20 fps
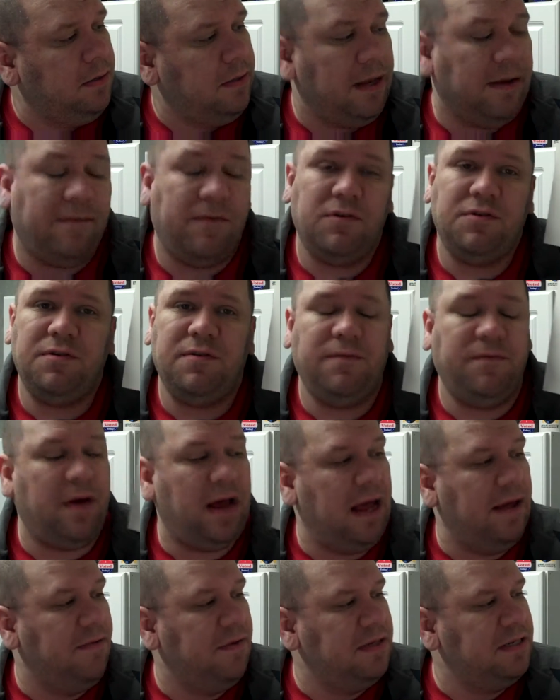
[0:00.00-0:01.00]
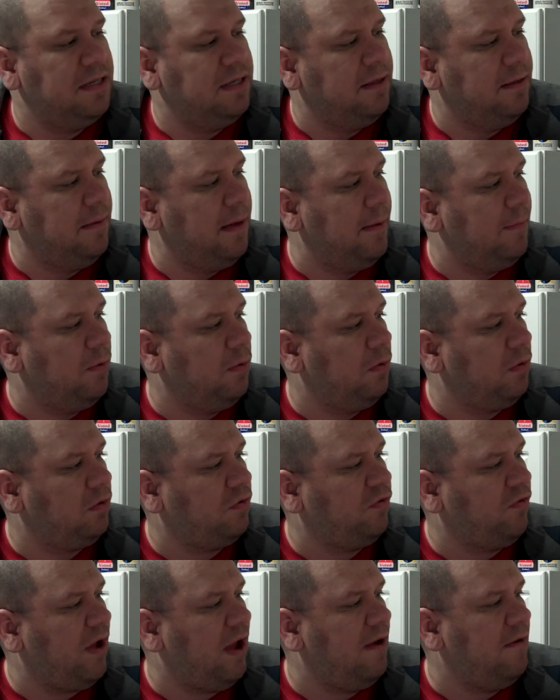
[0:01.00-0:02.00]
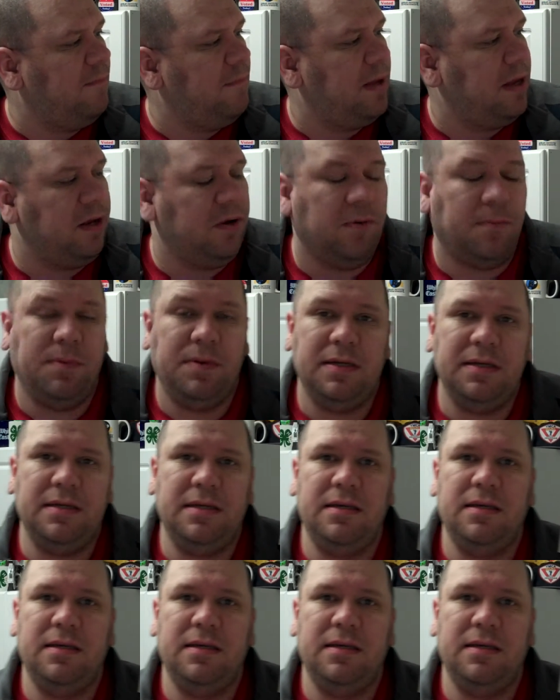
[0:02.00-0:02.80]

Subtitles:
Not version 5, this is the AppleWorks 5 manual, but